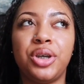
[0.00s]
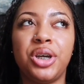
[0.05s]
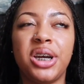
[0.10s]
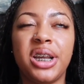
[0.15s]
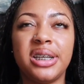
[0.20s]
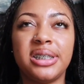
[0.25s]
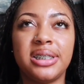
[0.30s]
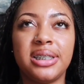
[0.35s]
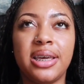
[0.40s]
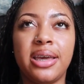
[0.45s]
there
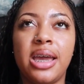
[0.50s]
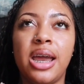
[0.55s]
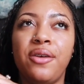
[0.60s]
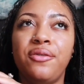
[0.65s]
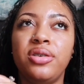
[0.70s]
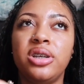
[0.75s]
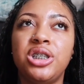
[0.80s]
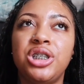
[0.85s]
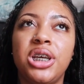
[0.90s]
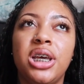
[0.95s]
that said
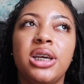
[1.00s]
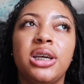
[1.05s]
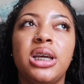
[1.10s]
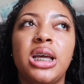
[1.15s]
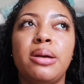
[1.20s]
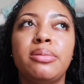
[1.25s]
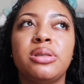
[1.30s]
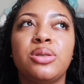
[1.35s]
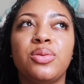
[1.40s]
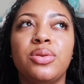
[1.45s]
every check
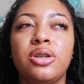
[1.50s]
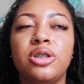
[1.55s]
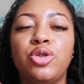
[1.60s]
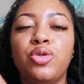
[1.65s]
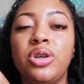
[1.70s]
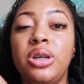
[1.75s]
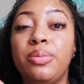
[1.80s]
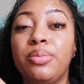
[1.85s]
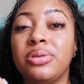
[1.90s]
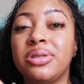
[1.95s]
comes with a
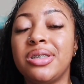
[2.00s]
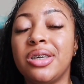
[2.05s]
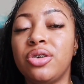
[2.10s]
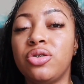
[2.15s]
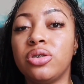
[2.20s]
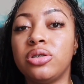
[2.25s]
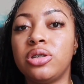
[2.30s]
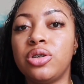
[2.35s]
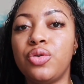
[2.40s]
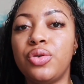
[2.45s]
20%
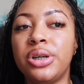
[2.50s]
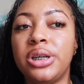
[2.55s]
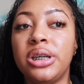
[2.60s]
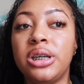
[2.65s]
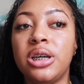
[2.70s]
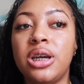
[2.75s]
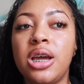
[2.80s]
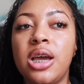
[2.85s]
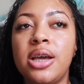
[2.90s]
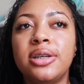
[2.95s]
gratuity